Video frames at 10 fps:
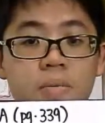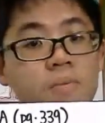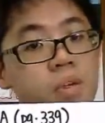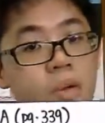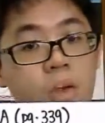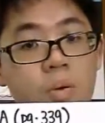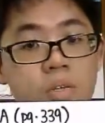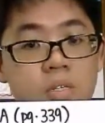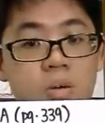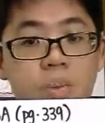you can
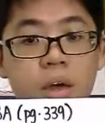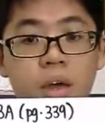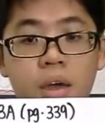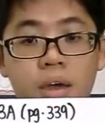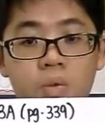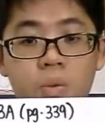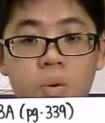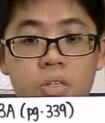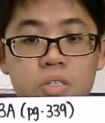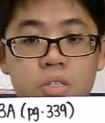always go back and
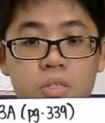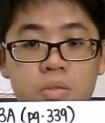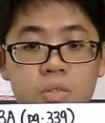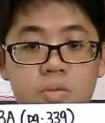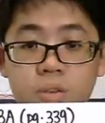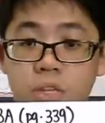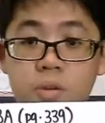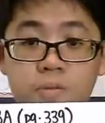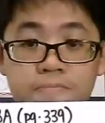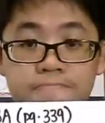rewatch this YouTube video.
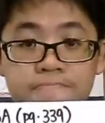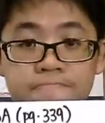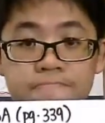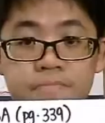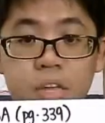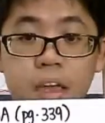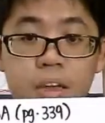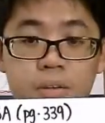Okay.